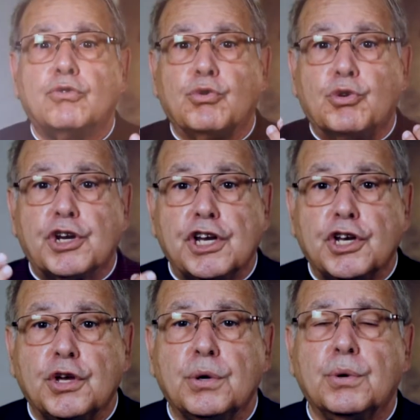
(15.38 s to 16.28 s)
to
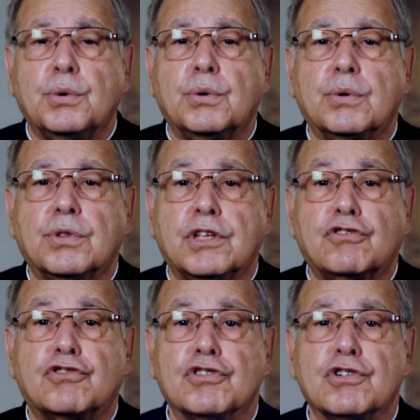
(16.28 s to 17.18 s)
renew the
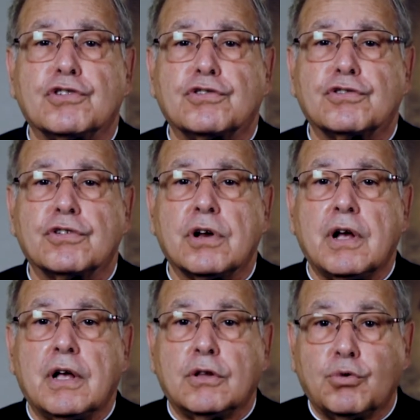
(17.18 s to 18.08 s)

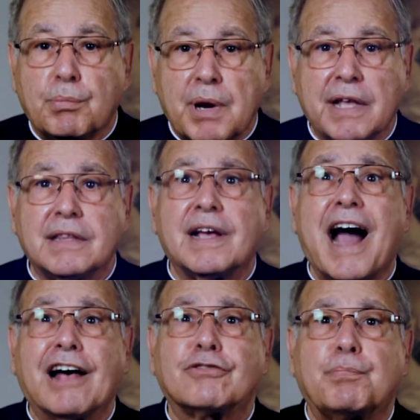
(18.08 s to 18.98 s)
church, to bring the
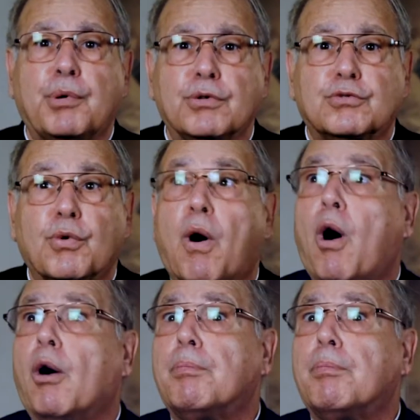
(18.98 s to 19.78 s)
gospel to all